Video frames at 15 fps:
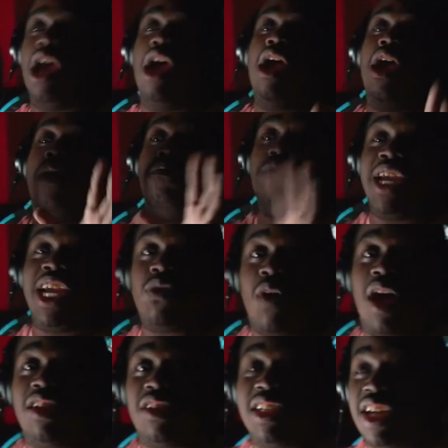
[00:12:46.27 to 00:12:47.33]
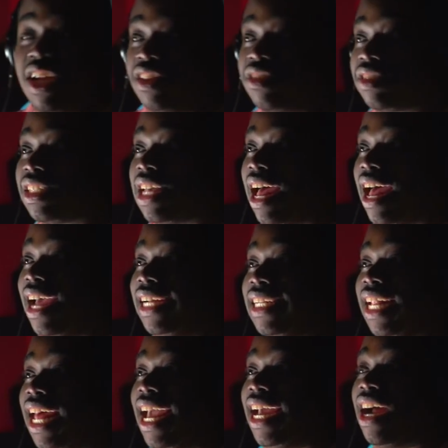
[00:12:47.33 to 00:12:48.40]
Meanwhile, on the other side,
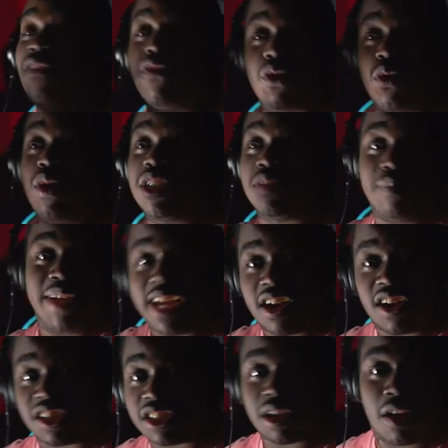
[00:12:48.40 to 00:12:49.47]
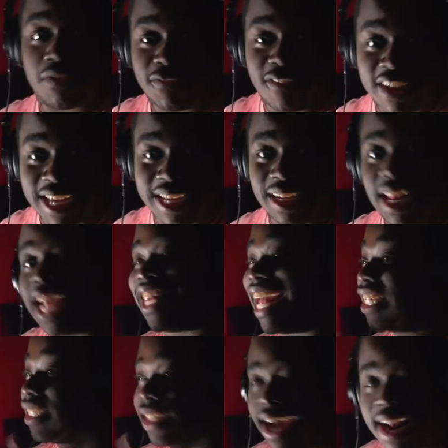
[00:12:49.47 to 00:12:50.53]
like, of course me and her start fucking. Like,
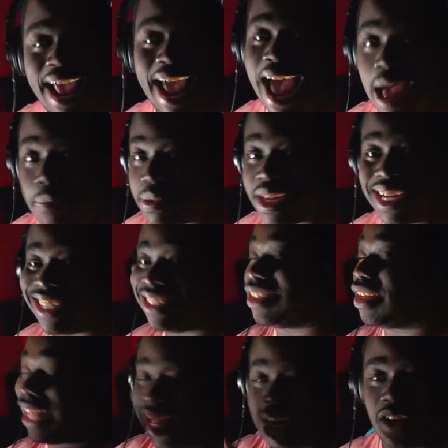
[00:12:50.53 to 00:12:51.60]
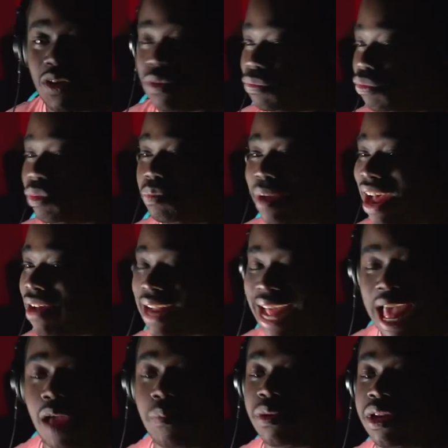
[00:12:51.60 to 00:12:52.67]
that's gonna happen. It's, you know, bound to
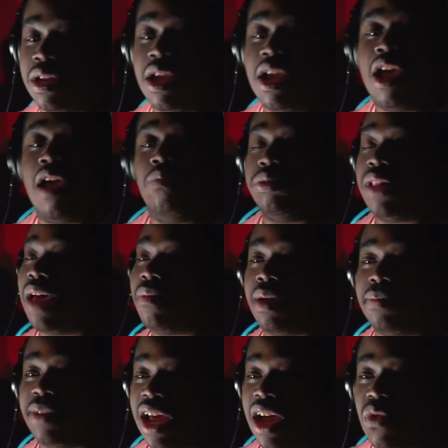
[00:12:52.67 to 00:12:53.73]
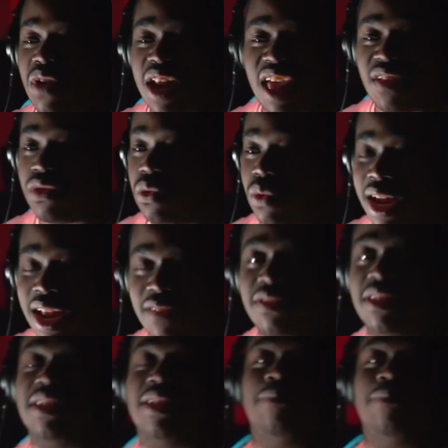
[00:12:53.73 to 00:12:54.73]
happen. Blah, blah, blah, whatever.